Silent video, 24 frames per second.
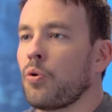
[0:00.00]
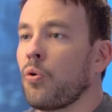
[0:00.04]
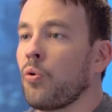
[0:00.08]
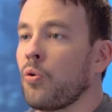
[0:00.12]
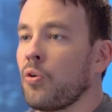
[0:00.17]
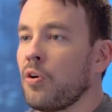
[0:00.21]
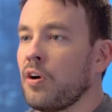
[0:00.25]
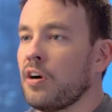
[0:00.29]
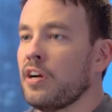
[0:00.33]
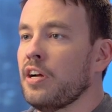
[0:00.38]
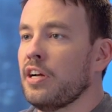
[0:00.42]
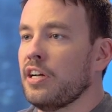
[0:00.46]

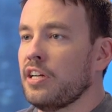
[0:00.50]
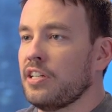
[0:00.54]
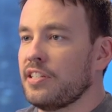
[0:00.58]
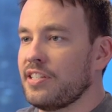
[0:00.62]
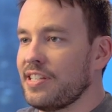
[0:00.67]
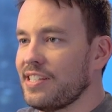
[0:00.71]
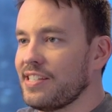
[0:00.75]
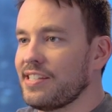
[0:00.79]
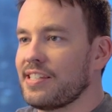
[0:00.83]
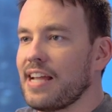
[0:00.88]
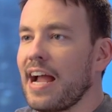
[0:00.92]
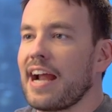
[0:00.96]
or
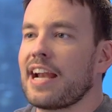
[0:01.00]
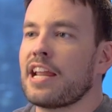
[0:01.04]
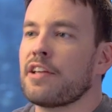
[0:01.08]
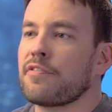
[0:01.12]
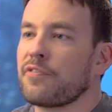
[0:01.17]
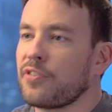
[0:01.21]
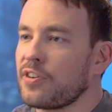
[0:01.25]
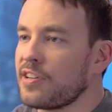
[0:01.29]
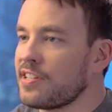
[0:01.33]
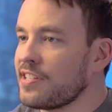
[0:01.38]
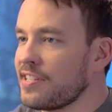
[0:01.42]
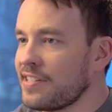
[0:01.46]
designing
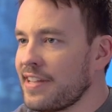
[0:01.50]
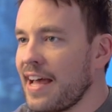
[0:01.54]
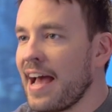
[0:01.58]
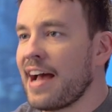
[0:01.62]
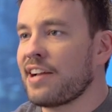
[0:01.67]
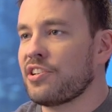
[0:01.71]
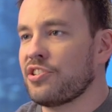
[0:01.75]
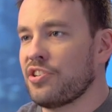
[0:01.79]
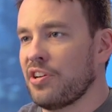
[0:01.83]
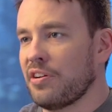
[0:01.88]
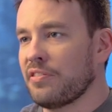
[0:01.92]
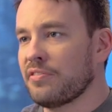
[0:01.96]
for a
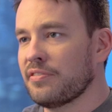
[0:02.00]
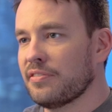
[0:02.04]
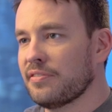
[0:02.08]
statue?